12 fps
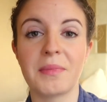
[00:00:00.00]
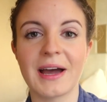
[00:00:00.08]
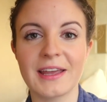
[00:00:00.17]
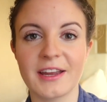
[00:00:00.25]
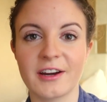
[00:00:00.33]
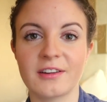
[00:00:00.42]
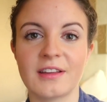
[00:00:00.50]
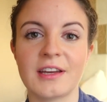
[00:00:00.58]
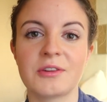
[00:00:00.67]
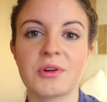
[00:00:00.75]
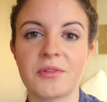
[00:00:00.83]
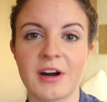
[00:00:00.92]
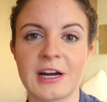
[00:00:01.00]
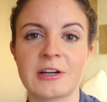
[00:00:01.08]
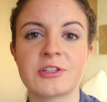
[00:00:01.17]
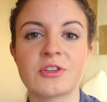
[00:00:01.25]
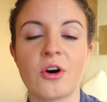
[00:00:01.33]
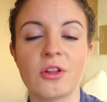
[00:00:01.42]
My airline
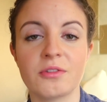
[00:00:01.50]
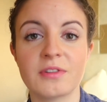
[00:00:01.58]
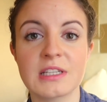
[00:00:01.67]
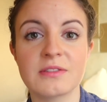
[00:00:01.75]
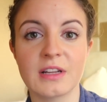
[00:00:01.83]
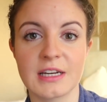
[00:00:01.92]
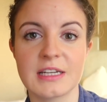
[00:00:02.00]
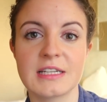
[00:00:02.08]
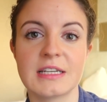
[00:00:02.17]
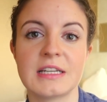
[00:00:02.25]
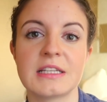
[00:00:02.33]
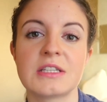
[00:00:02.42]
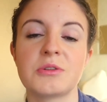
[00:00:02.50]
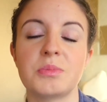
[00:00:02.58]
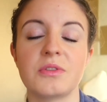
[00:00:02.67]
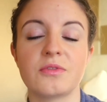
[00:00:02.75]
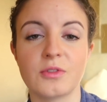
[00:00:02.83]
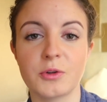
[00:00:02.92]
requires all of us flight attendants to
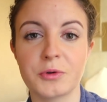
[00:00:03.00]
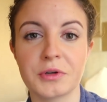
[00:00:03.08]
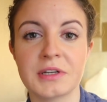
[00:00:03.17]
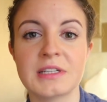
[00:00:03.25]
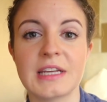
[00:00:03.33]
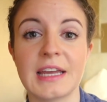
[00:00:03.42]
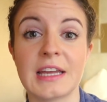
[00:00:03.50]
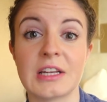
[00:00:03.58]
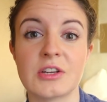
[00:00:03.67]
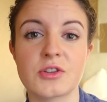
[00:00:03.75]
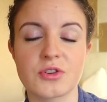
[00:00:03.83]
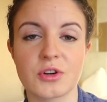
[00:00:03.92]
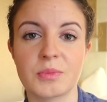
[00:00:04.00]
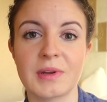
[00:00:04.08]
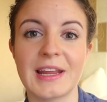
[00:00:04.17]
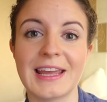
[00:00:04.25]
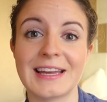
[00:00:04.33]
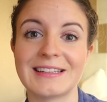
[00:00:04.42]
be fluent in
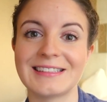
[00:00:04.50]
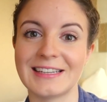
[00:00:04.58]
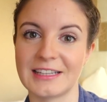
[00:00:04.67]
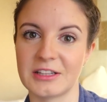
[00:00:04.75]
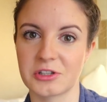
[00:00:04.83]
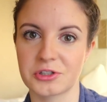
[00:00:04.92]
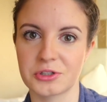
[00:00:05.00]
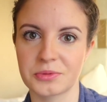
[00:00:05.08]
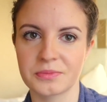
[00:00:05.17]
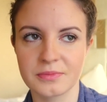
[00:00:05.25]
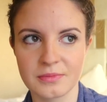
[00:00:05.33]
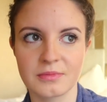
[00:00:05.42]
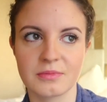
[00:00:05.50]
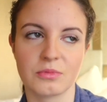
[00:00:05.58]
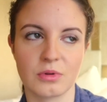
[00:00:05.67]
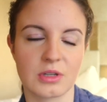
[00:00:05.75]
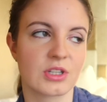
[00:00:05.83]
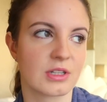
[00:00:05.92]
German and English,
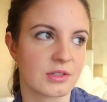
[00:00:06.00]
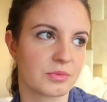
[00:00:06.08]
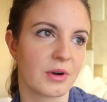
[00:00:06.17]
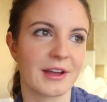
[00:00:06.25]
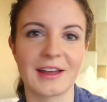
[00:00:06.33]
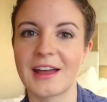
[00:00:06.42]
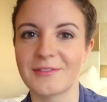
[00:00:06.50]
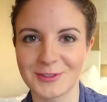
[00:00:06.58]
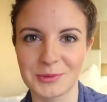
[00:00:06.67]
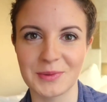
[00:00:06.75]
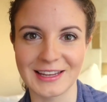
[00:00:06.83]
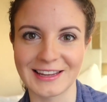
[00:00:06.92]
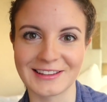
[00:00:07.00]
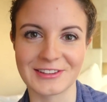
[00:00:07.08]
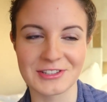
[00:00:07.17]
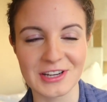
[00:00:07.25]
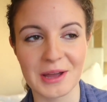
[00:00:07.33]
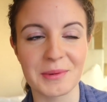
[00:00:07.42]
which is why I have to speak English.